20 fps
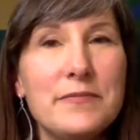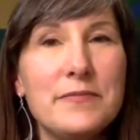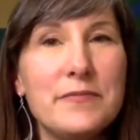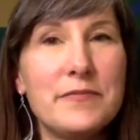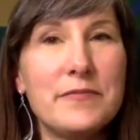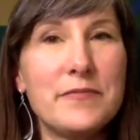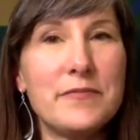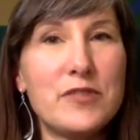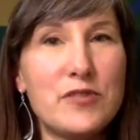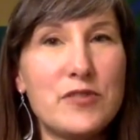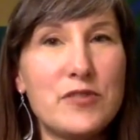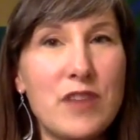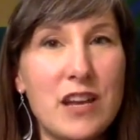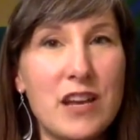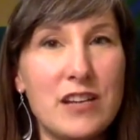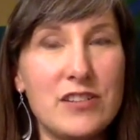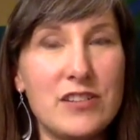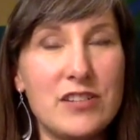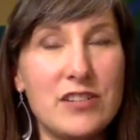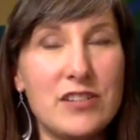
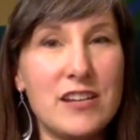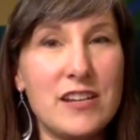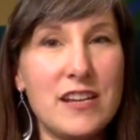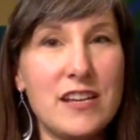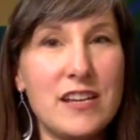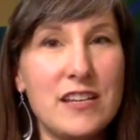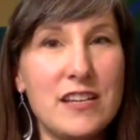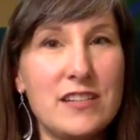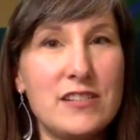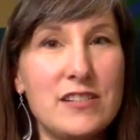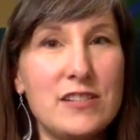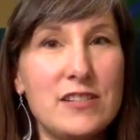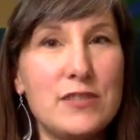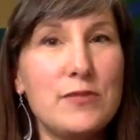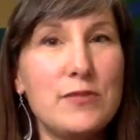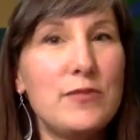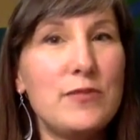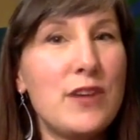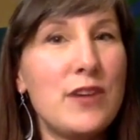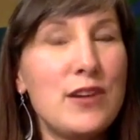strategy is
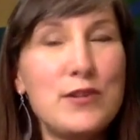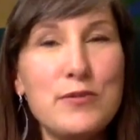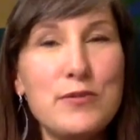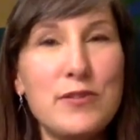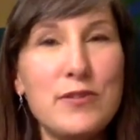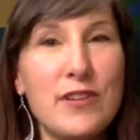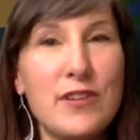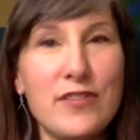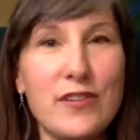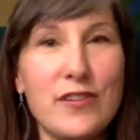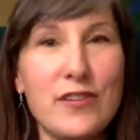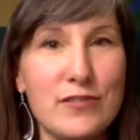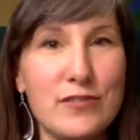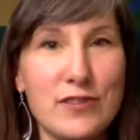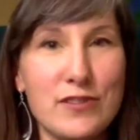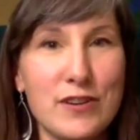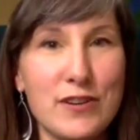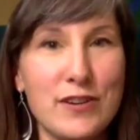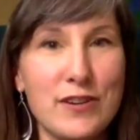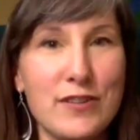to not do it on their
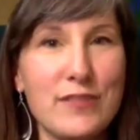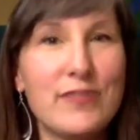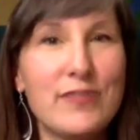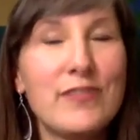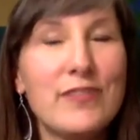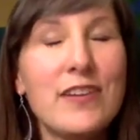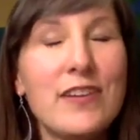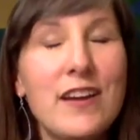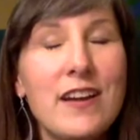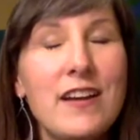turf.